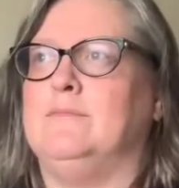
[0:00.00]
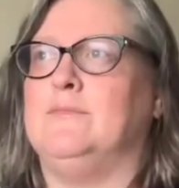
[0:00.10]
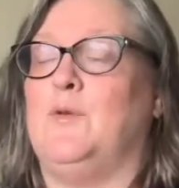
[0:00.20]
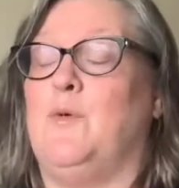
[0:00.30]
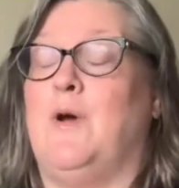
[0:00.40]

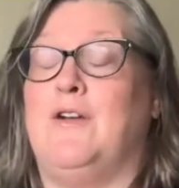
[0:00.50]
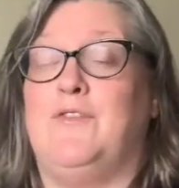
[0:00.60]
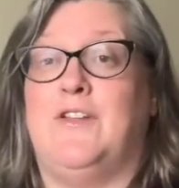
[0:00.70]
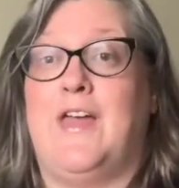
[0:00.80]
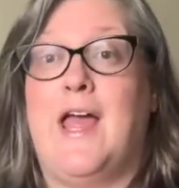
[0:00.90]
we want to
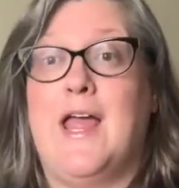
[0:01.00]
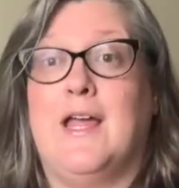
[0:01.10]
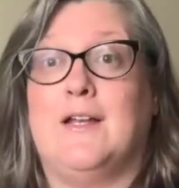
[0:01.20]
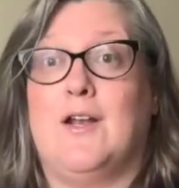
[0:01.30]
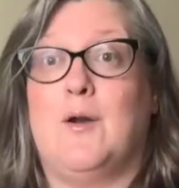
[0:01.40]
feel that
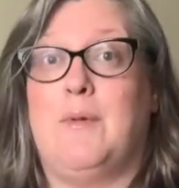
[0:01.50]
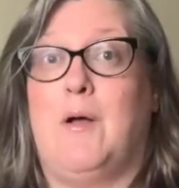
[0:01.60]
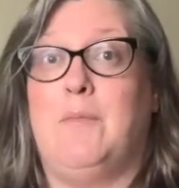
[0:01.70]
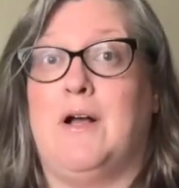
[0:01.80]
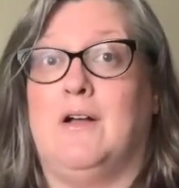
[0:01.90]
hand on our
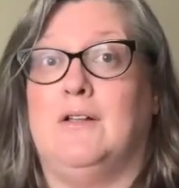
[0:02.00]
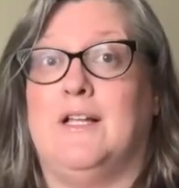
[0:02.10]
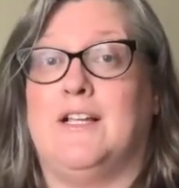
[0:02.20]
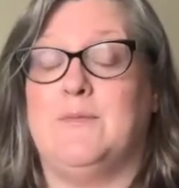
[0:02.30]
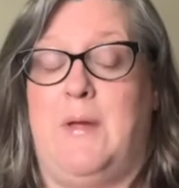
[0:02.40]
belt buckle
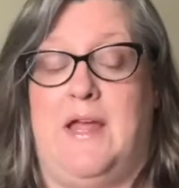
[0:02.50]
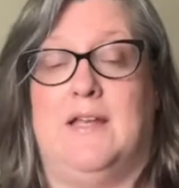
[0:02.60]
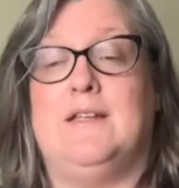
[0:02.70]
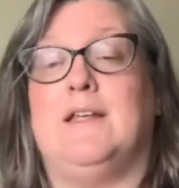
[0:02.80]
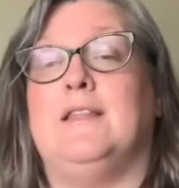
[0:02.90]

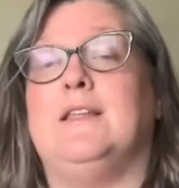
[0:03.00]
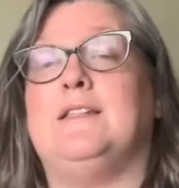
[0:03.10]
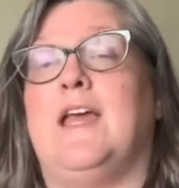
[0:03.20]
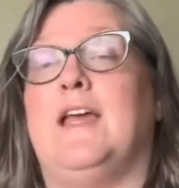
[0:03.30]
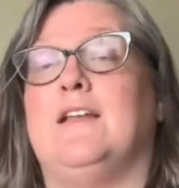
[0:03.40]
expand, and this
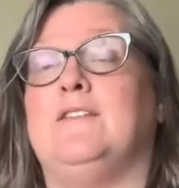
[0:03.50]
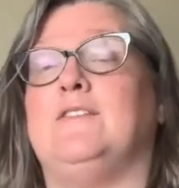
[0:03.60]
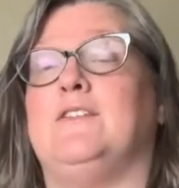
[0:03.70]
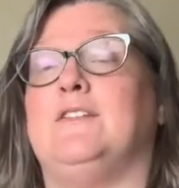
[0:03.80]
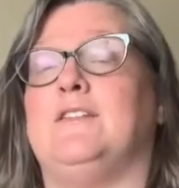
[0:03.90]
hand
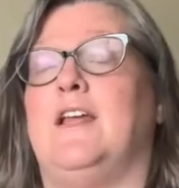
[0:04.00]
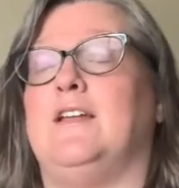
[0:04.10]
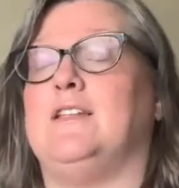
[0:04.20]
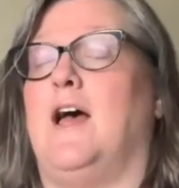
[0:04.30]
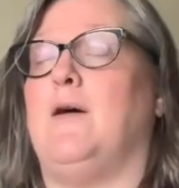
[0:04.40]
just
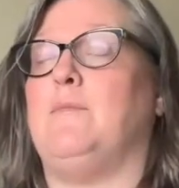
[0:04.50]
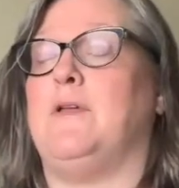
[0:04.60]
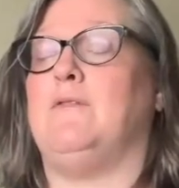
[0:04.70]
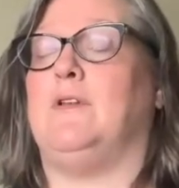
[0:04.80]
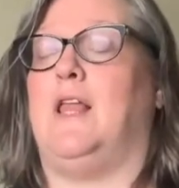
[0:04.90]
stays up
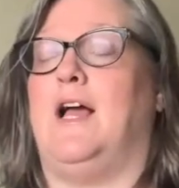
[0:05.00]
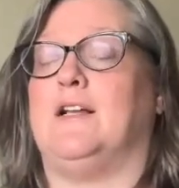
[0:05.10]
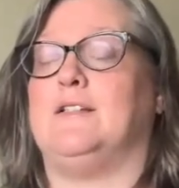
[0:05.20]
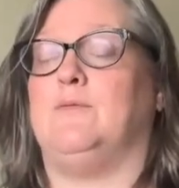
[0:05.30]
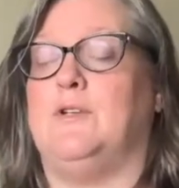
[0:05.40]
and
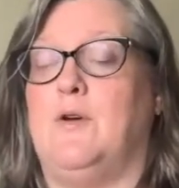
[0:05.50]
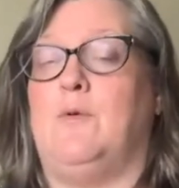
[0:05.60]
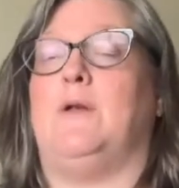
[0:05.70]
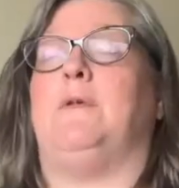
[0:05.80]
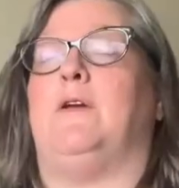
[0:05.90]
relaxed. We don't
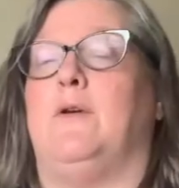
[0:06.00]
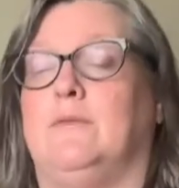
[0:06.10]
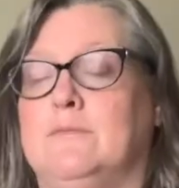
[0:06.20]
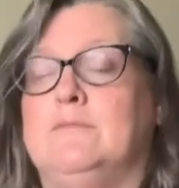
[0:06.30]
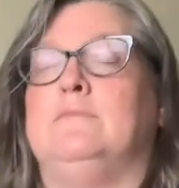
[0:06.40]
want to be
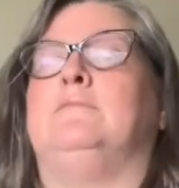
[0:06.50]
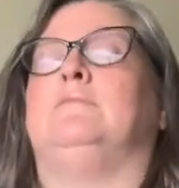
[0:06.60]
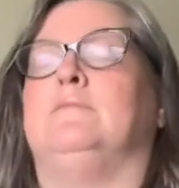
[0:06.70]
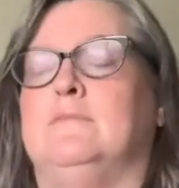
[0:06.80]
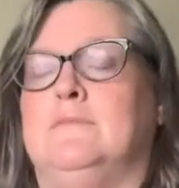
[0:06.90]
going.
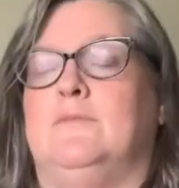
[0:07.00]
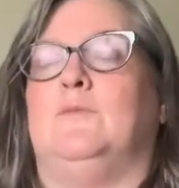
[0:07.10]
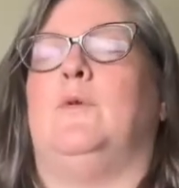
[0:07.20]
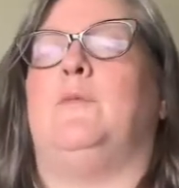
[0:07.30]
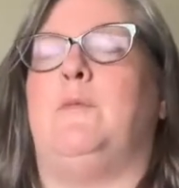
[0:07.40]

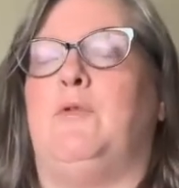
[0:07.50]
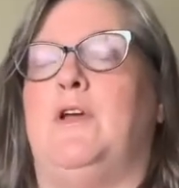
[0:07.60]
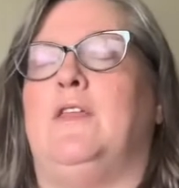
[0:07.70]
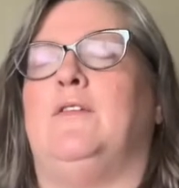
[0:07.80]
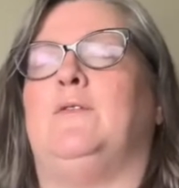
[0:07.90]
When we
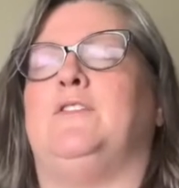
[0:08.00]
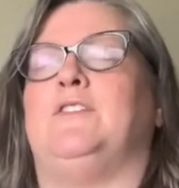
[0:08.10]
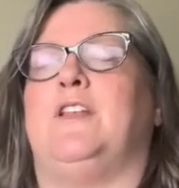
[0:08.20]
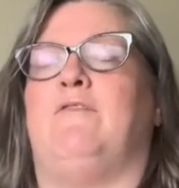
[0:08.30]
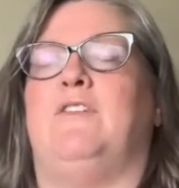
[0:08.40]
breathe, we
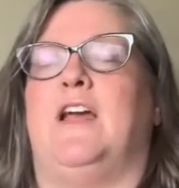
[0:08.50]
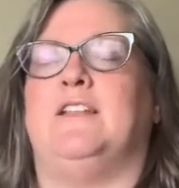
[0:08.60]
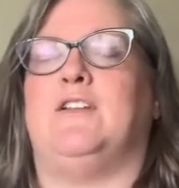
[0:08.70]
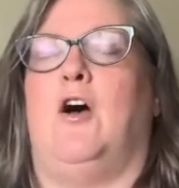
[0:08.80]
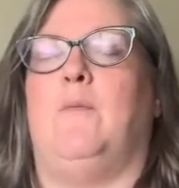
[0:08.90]
just have
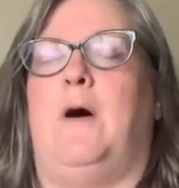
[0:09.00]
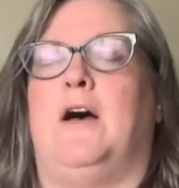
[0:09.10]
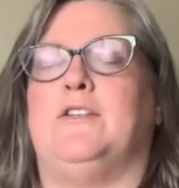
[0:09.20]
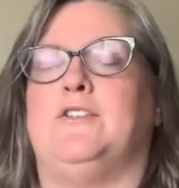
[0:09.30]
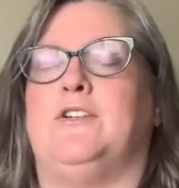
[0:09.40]
nice tall
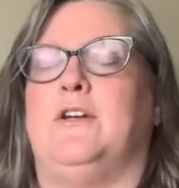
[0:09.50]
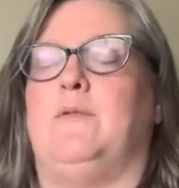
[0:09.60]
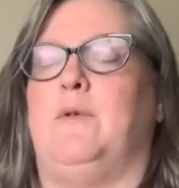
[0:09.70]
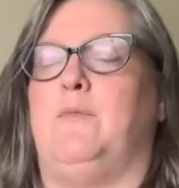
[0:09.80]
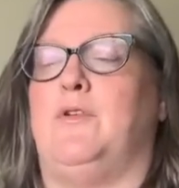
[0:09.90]
posture, and
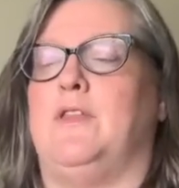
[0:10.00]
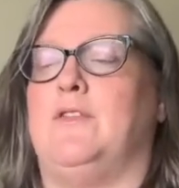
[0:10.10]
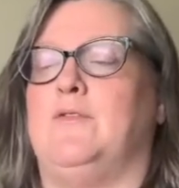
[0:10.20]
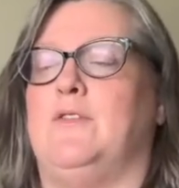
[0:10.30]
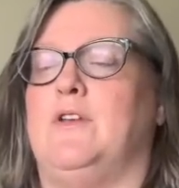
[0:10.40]
we breathe
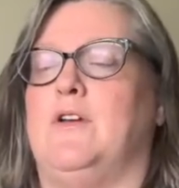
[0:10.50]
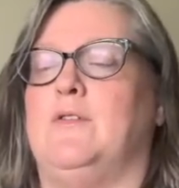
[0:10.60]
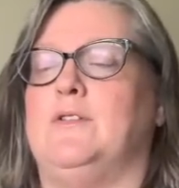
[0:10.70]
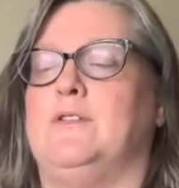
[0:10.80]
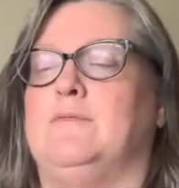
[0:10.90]
in through the
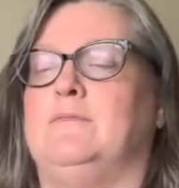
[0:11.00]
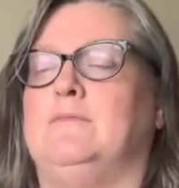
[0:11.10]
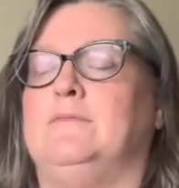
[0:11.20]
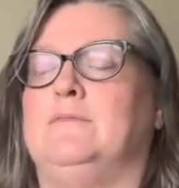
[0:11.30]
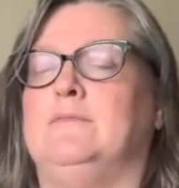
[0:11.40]
nose
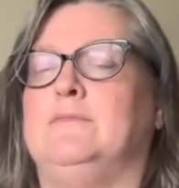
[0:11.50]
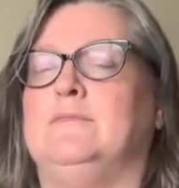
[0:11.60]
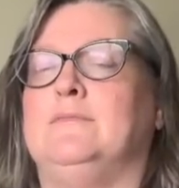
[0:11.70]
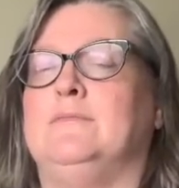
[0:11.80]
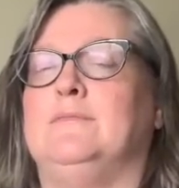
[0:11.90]

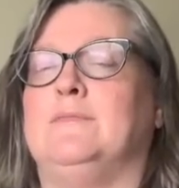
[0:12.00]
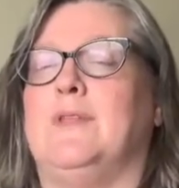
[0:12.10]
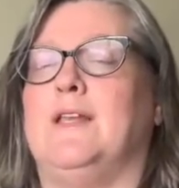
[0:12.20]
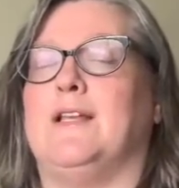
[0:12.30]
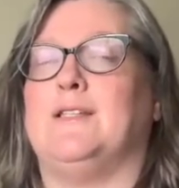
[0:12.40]

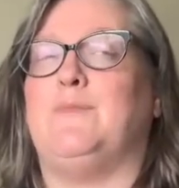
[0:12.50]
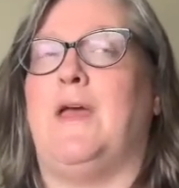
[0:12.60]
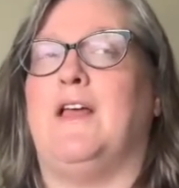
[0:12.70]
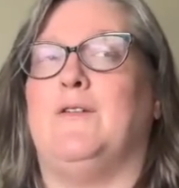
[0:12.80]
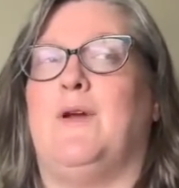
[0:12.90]
and
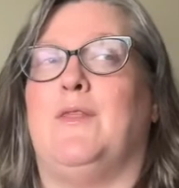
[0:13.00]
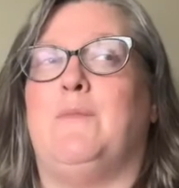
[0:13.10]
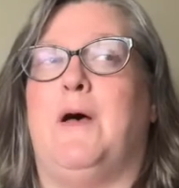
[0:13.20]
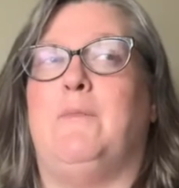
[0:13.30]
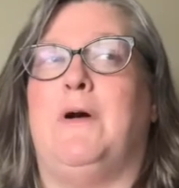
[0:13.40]
expand around the
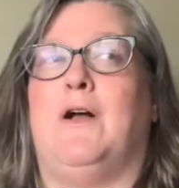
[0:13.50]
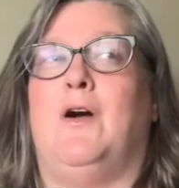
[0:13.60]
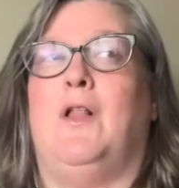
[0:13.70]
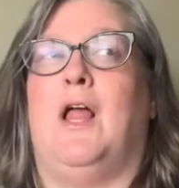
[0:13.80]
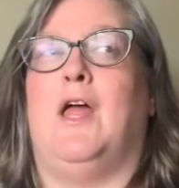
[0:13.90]
belt
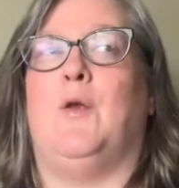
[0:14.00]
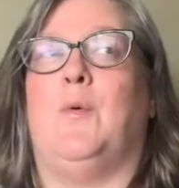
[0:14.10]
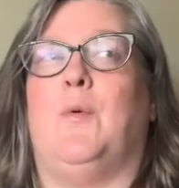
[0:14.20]
buckle, and